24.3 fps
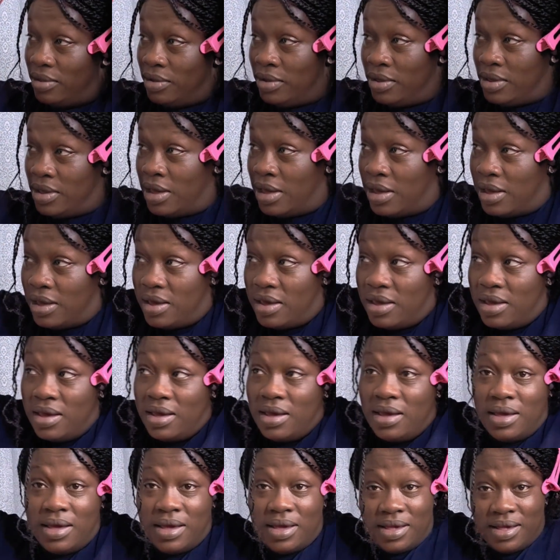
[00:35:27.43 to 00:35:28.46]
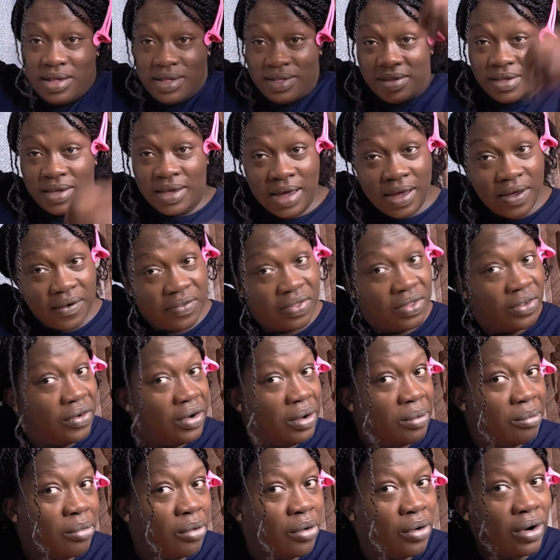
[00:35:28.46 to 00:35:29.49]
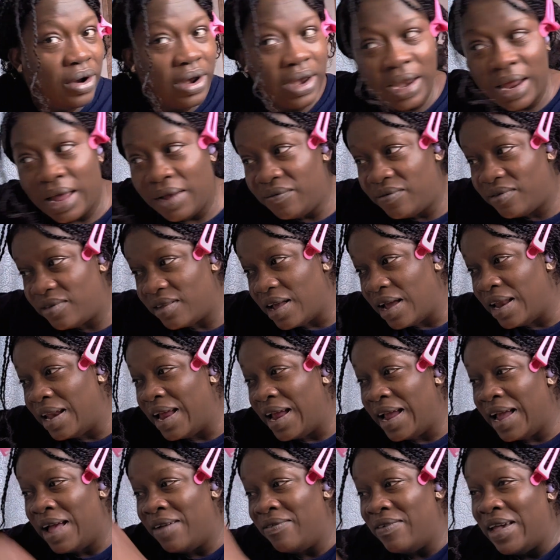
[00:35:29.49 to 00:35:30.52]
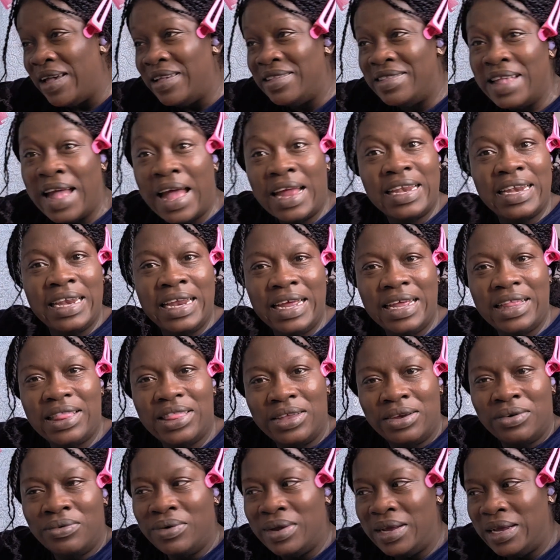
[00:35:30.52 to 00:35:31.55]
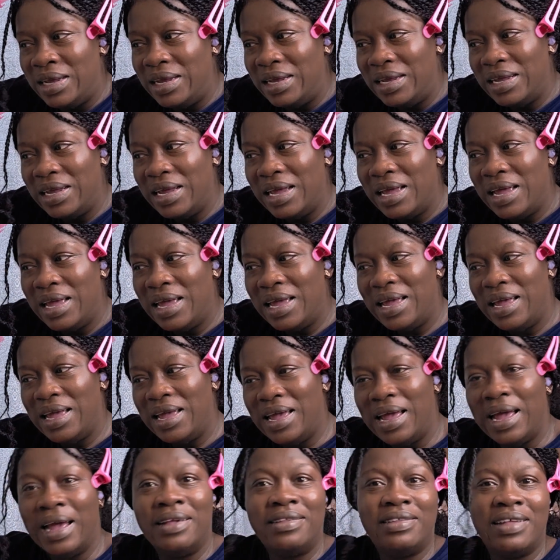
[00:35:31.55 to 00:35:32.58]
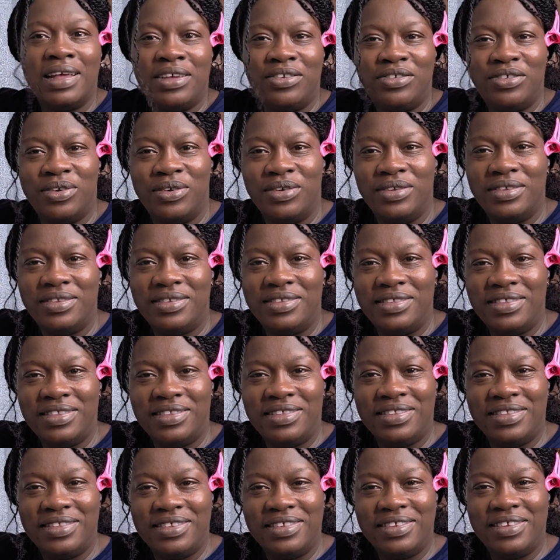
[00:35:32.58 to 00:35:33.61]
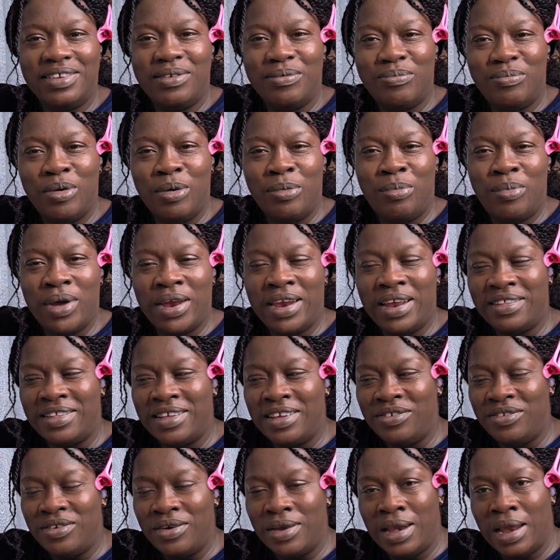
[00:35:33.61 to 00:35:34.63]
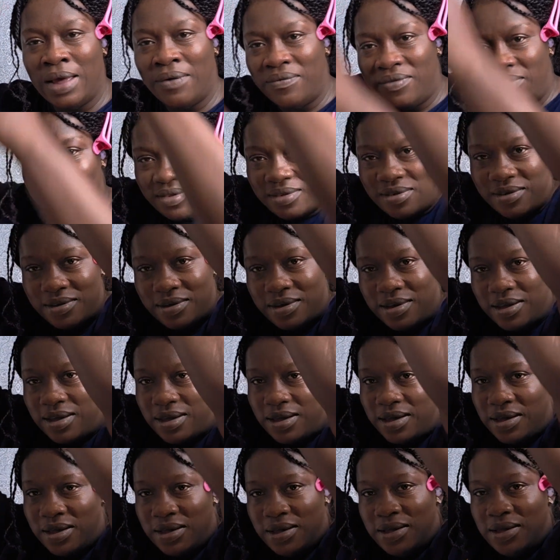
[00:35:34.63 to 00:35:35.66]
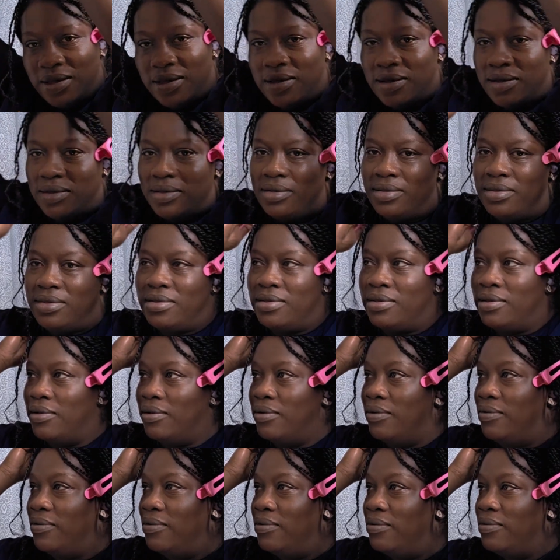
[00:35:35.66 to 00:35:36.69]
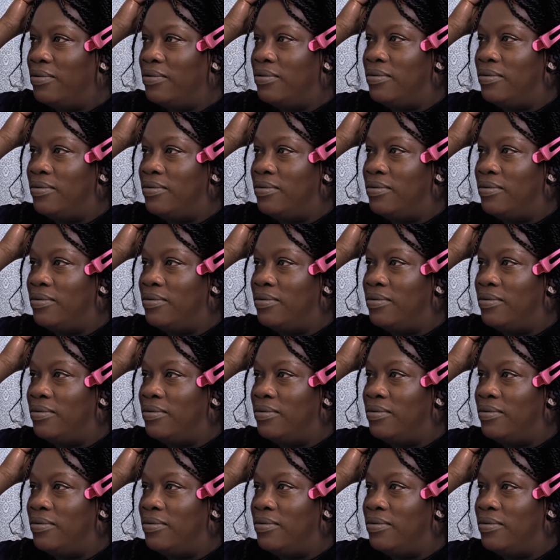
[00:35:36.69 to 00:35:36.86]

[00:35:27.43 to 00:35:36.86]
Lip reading: Okay. So I have 3 more left, and I have exactly 3 extension, prepared extension left. So